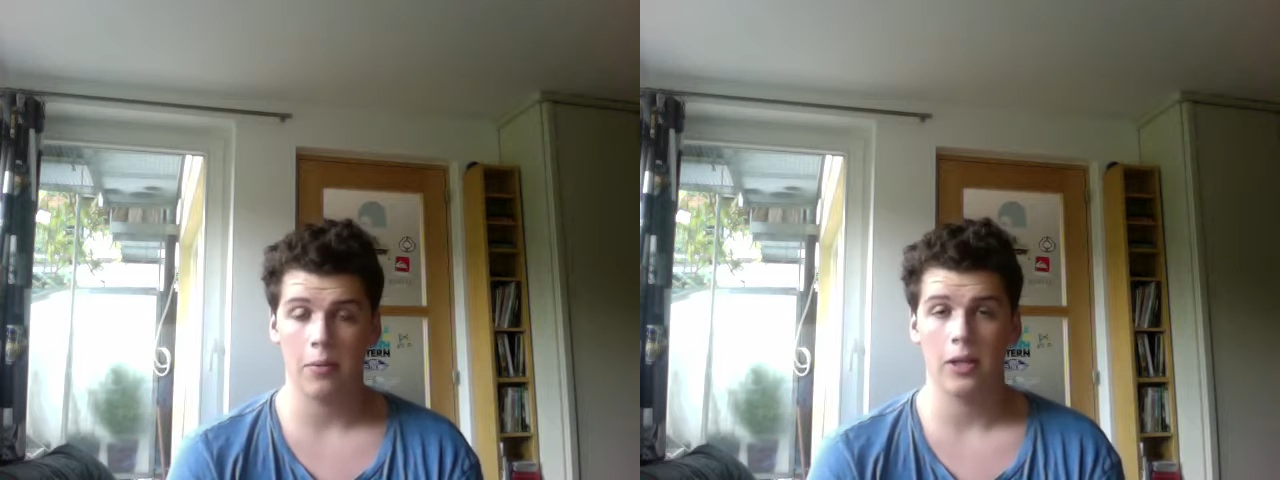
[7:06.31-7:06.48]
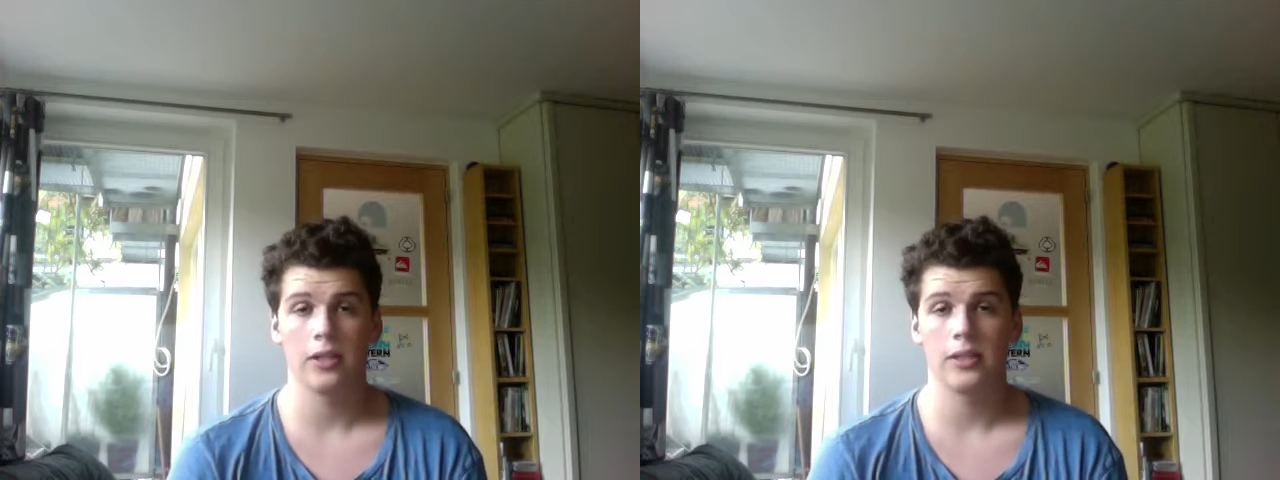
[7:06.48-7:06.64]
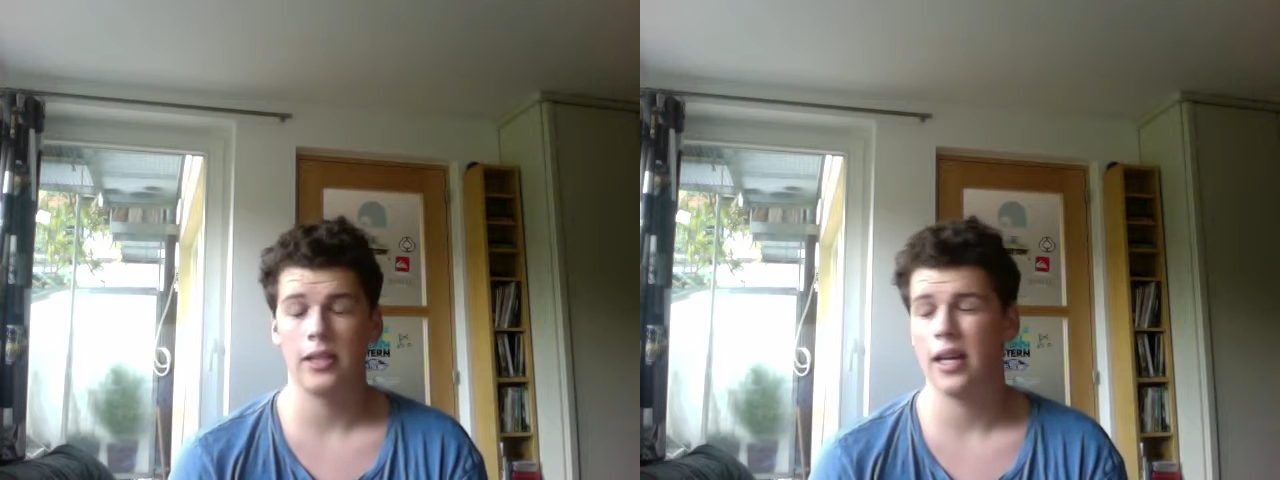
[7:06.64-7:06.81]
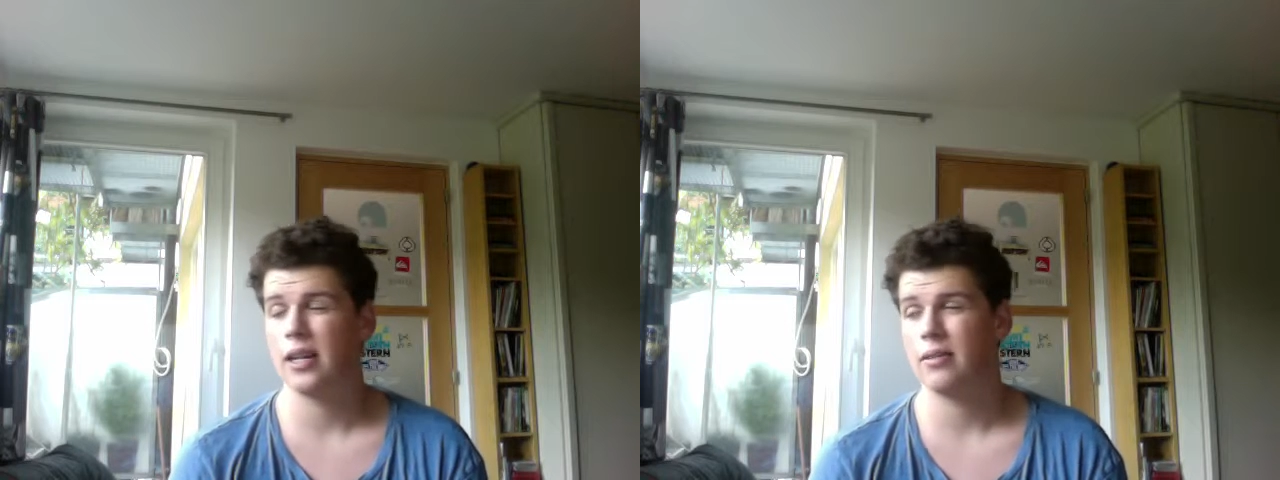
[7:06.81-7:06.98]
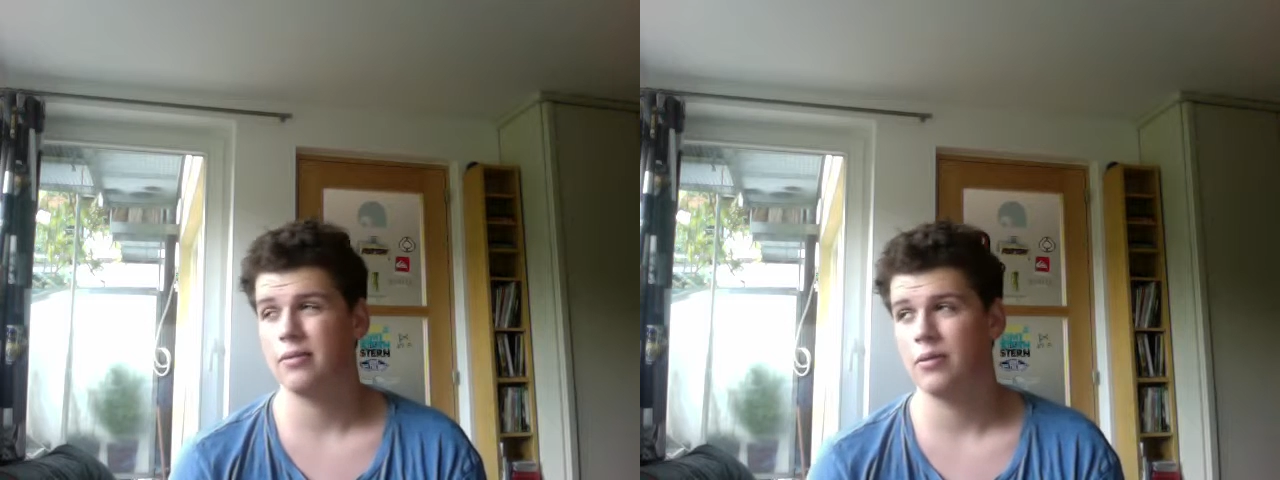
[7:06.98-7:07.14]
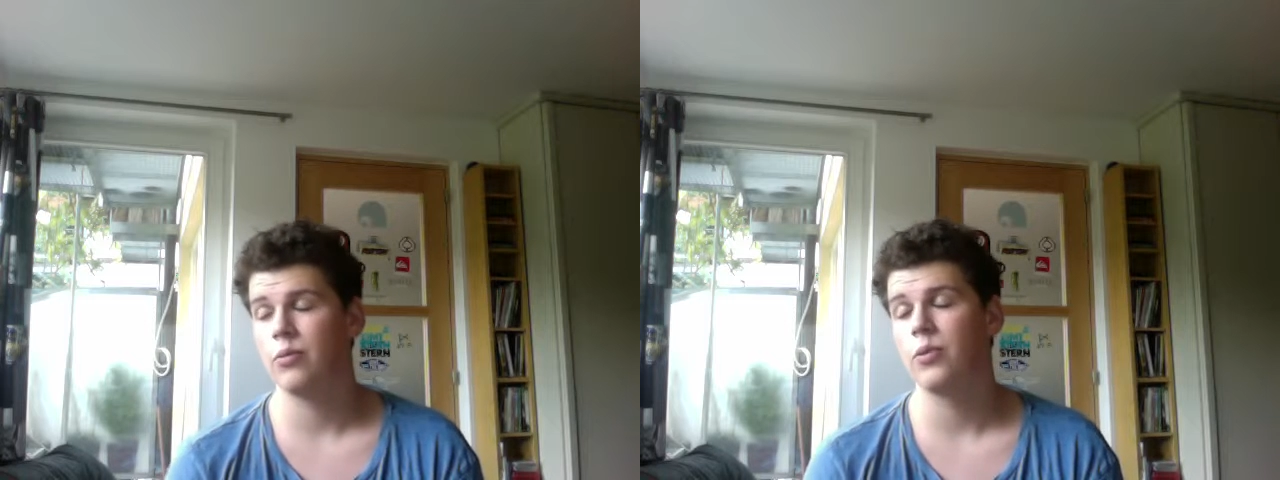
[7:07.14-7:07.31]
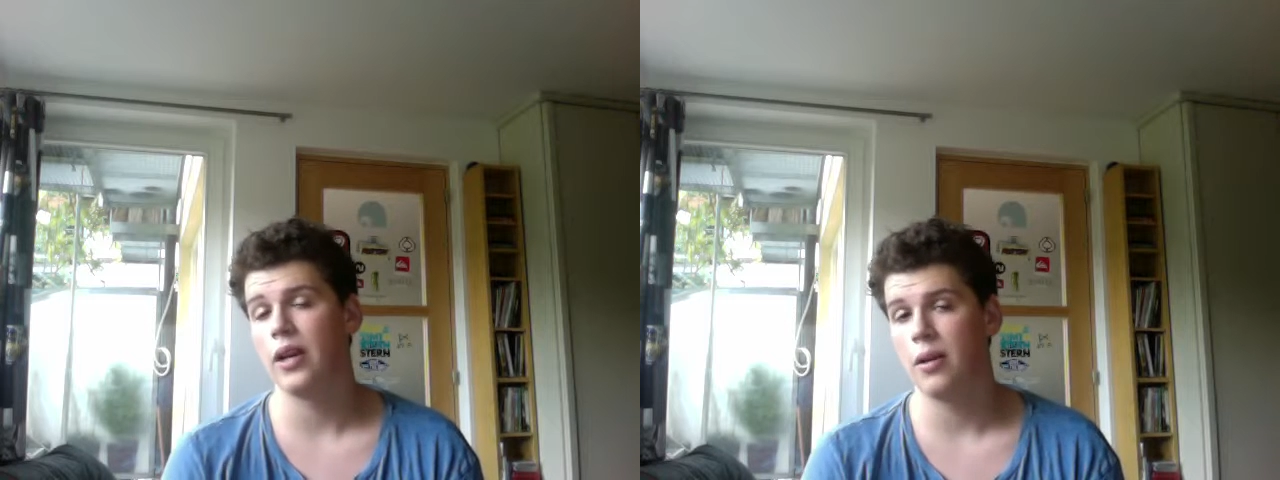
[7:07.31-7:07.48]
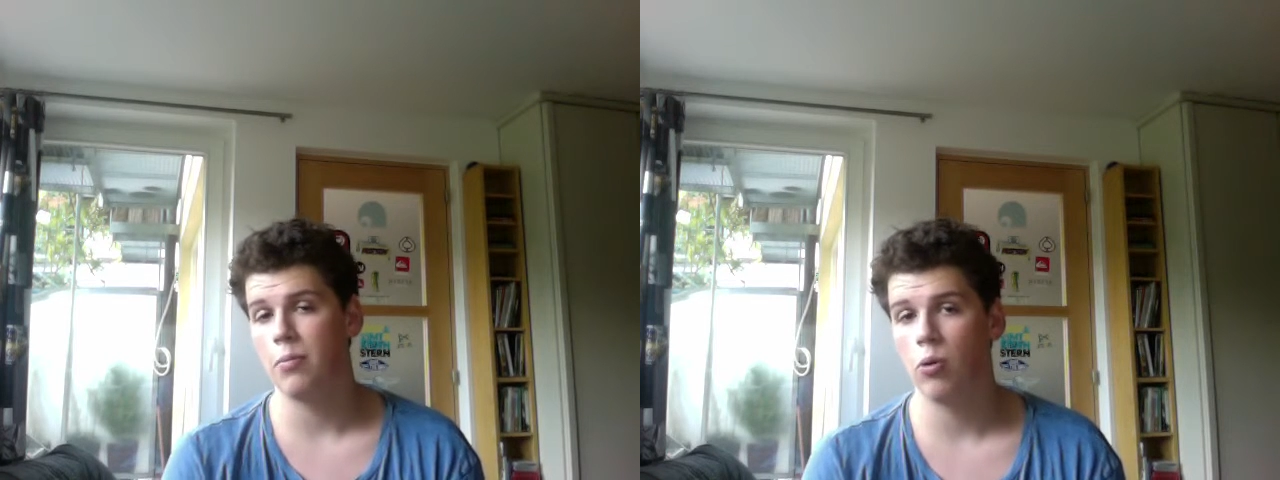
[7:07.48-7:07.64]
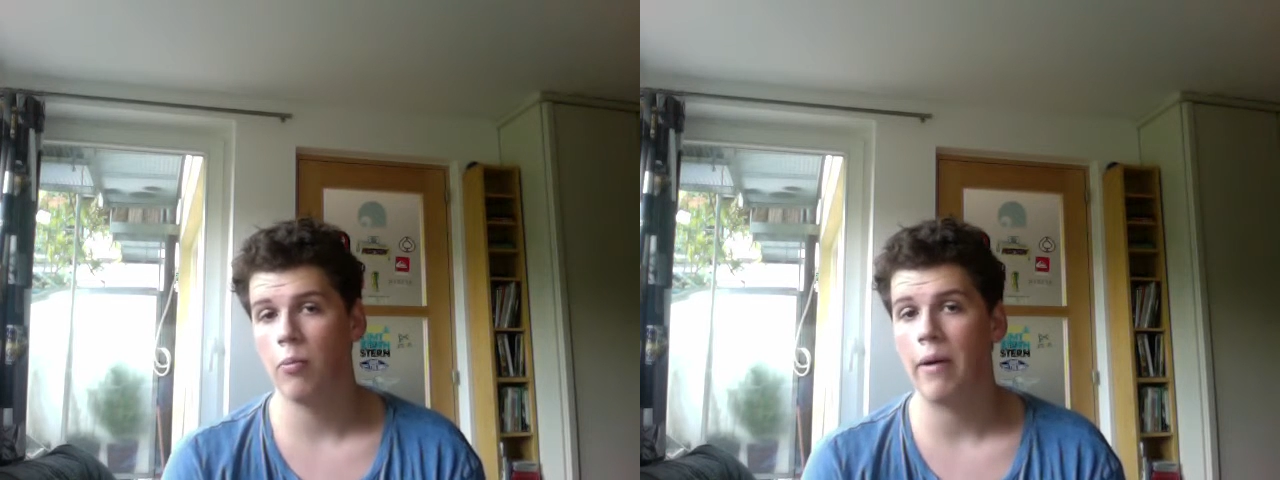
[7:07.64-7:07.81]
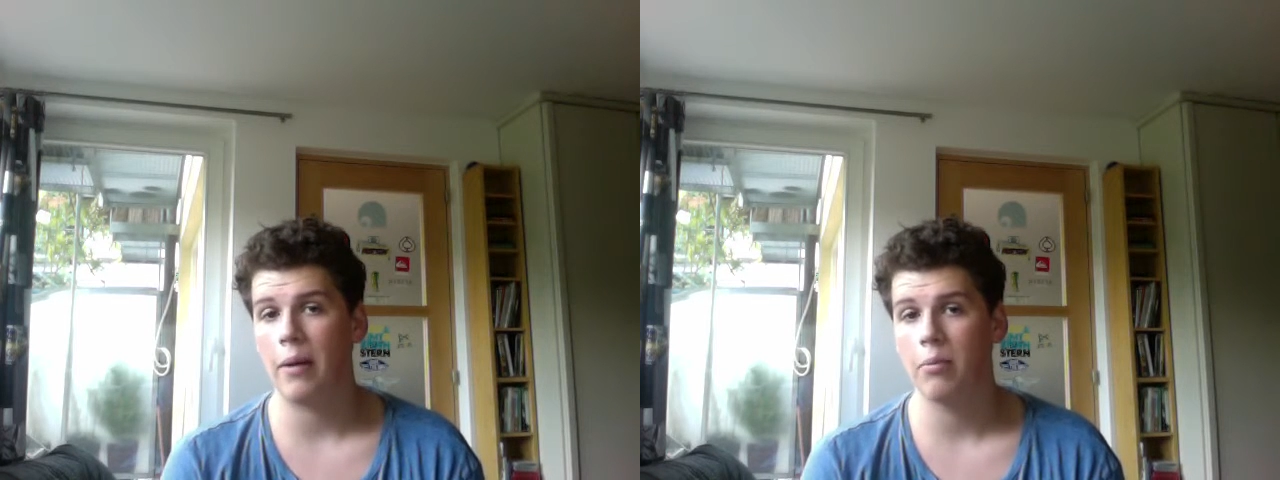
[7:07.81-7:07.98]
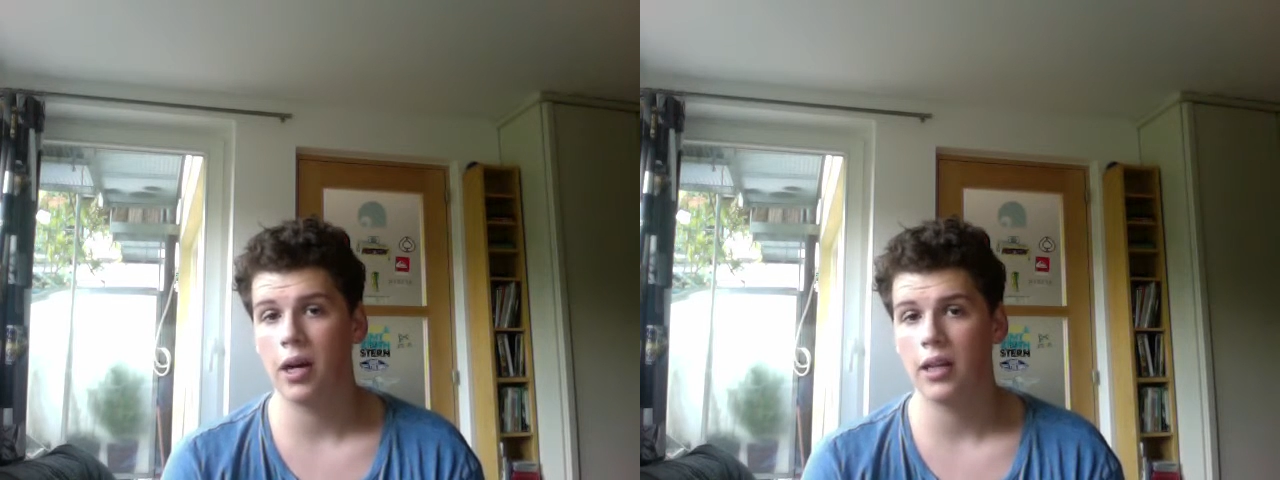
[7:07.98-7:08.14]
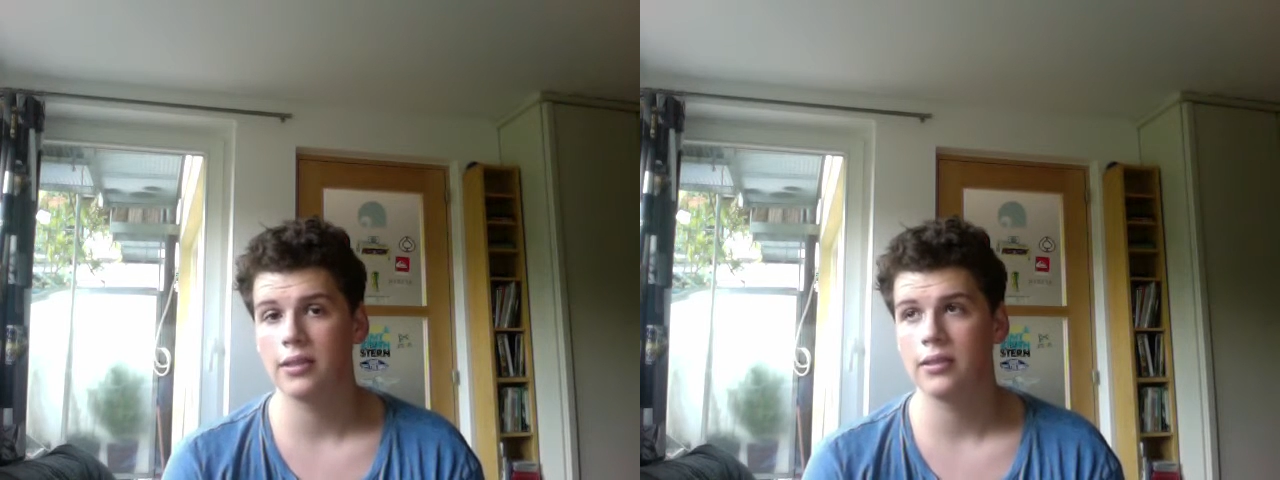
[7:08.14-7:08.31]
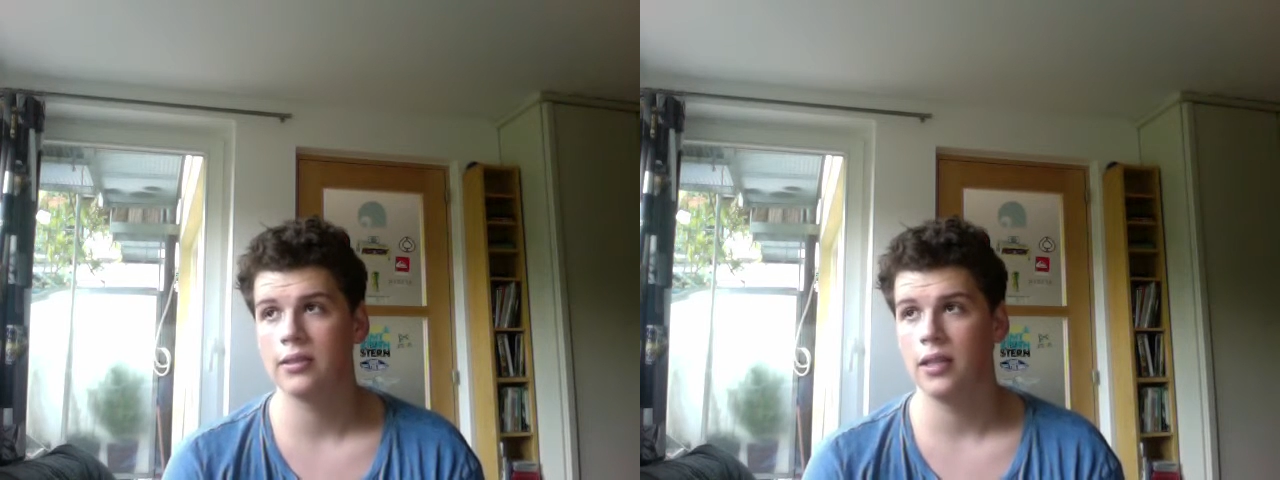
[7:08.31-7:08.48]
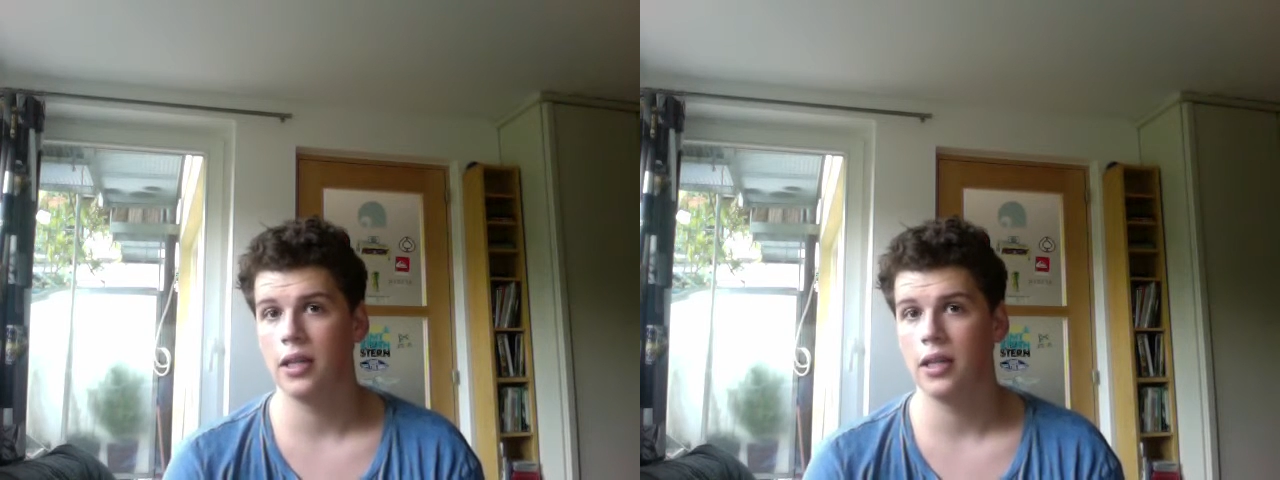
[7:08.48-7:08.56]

because he had a really poor back pass.